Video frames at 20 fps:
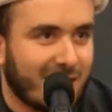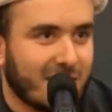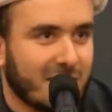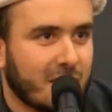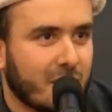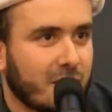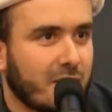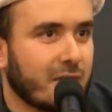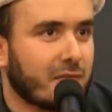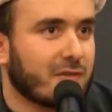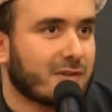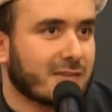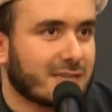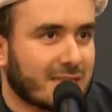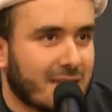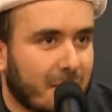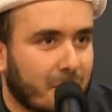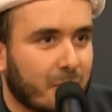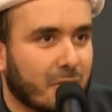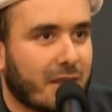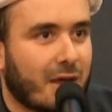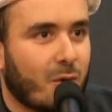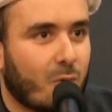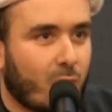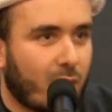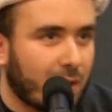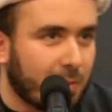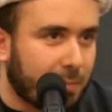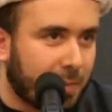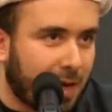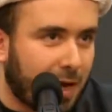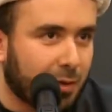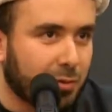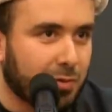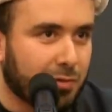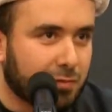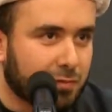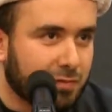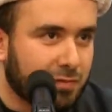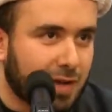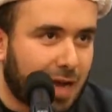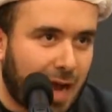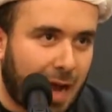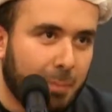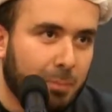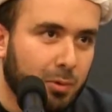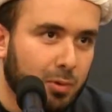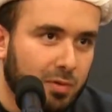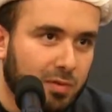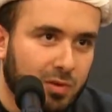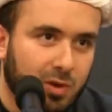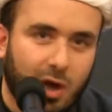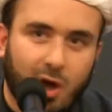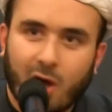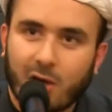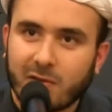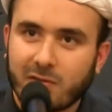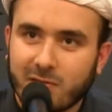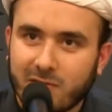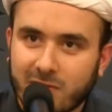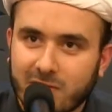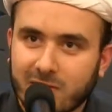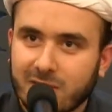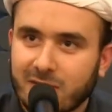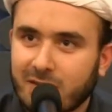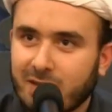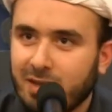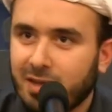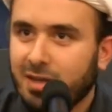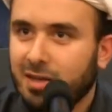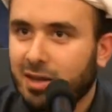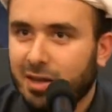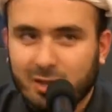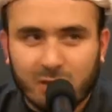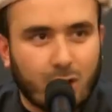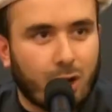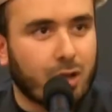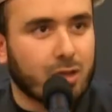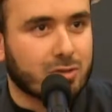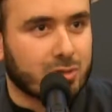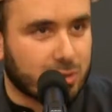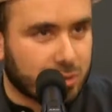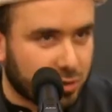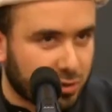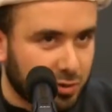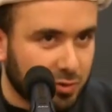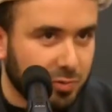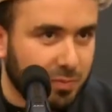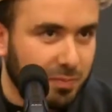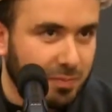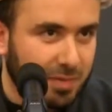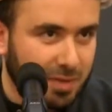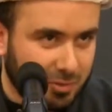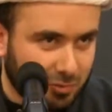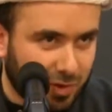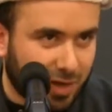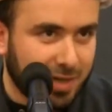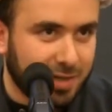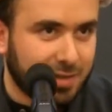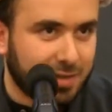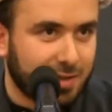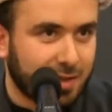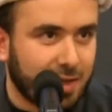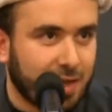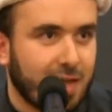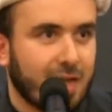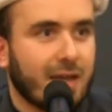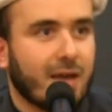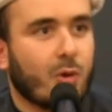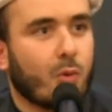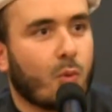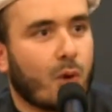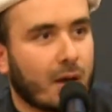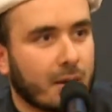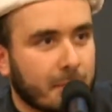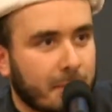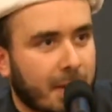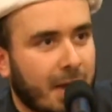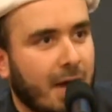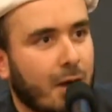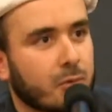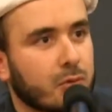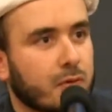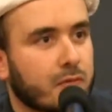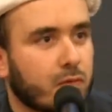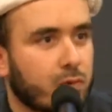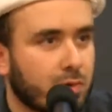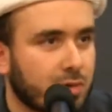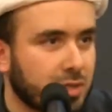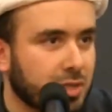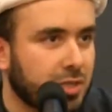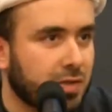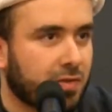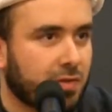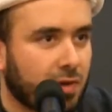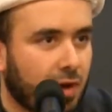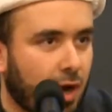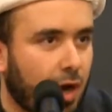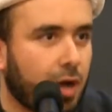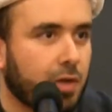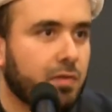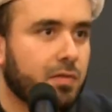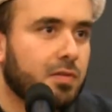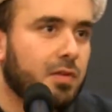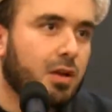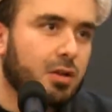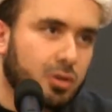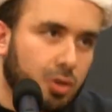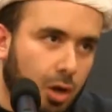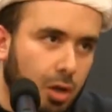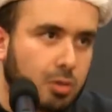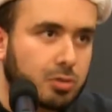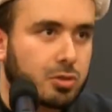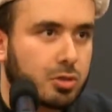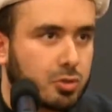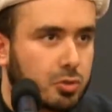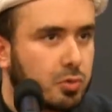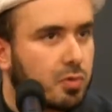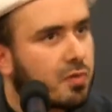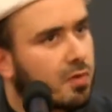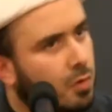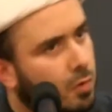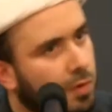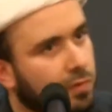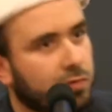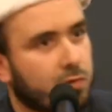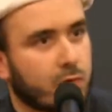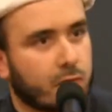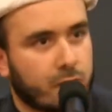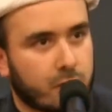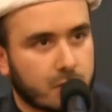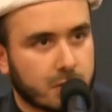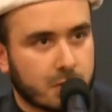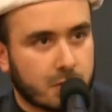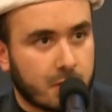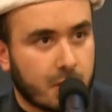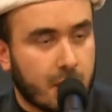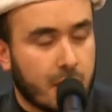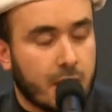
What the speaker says: You see, for example, that 1 pound of apples costs a dollar or two, right? 1 pound of oranges costs a dollar or two, so on and so forth.